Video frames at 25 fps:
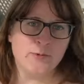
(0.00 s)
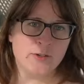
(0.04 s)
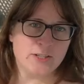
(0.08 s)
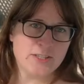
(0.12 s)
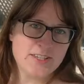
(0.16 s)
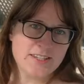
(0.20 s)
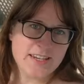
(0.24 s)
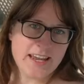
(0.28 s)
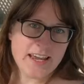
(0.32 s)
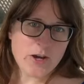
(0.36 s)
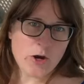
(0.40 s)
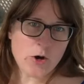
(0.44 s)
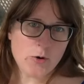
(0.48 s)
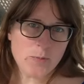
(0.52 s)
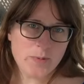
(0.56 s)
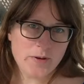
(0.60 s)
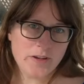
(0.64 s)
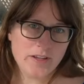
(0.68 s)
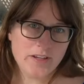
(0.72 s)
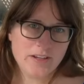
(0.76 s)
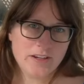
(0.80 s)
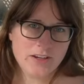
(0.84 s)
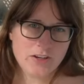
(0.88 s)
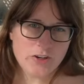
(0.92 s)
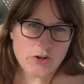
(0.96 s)
will stay
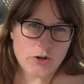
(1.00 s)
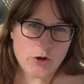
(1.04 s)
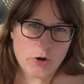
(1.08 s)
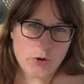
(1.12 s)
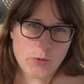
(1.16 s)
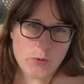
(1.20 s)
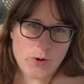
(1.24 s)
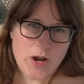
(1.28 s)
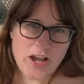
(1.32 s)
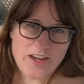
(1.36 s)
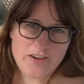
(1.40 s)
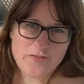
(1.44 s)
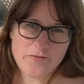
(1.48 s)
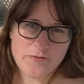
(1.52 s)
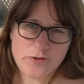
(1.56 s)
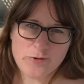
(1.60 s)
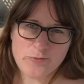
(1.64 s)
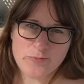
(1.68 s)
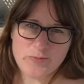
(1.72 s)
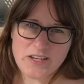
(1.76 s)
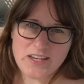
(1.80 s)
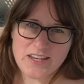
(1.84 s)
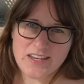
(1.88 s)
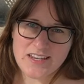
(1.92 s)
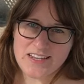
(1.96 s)
open, no way for
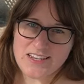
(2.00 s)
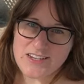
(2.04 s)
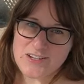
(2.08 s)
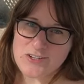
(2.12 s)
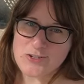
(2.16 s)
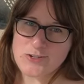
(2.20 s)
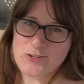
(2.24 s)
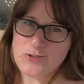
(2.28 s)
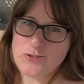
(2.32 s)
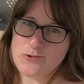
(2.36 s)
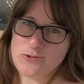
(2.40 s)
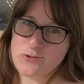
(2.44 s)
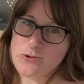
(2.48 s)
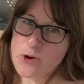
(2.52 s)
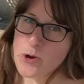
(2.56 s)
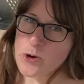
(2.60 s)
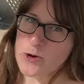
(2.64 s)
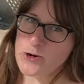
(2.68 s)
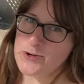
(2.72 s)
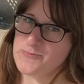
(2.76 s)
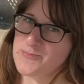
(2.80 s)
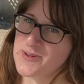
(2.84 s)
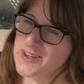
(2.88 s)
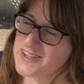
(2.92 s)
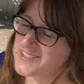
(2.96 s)
me to
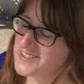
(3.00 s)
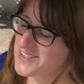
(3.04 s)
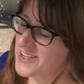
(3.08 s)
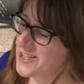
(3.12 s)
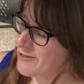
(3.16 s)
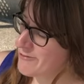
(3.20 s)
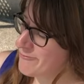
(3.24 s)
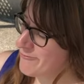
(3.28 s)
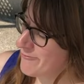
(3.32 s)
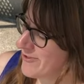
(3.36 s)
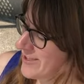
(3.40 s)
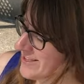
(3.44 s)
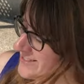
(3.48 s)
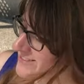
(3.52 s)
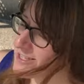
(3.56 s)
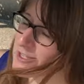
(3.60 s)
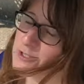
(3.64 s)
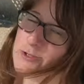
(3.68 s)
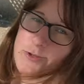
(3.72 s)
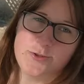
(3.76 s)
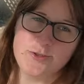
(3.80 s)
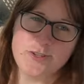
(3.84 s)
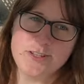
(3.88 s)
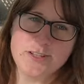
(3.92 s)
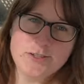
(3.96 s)
hurt myself as
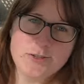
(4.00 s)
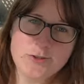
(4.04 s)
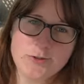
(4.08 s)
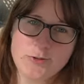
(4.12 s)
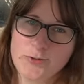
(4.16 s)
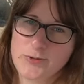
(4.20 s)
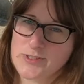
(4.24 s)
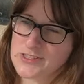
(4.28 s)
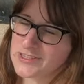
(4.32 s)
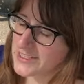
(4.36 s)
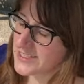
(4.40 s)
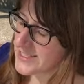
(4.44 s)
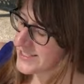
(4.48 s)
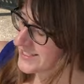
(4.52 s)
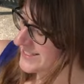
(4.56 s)
I usually do with these